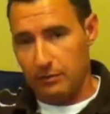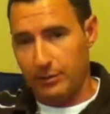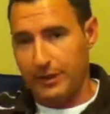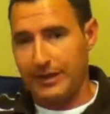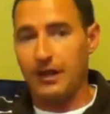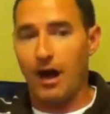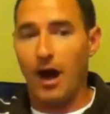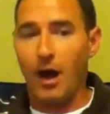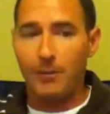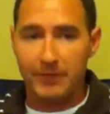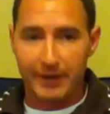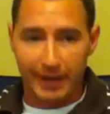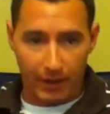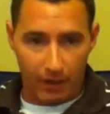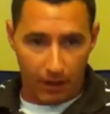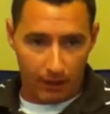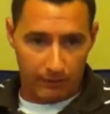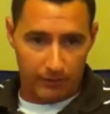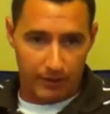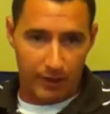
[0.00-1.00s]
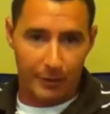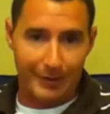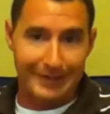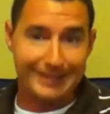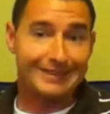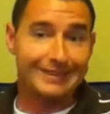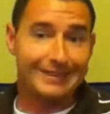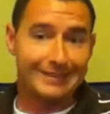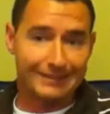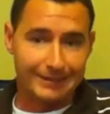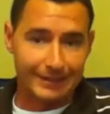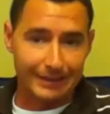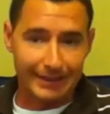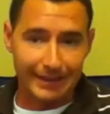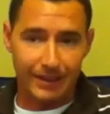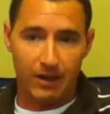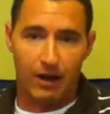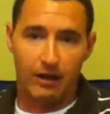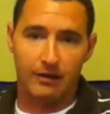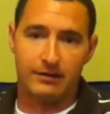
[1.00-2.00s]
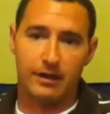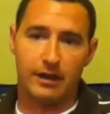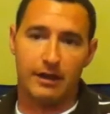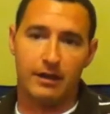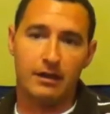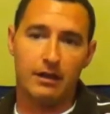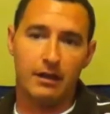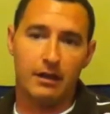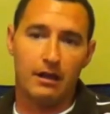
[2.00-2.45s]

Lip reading: we need to update content, we need to delete content.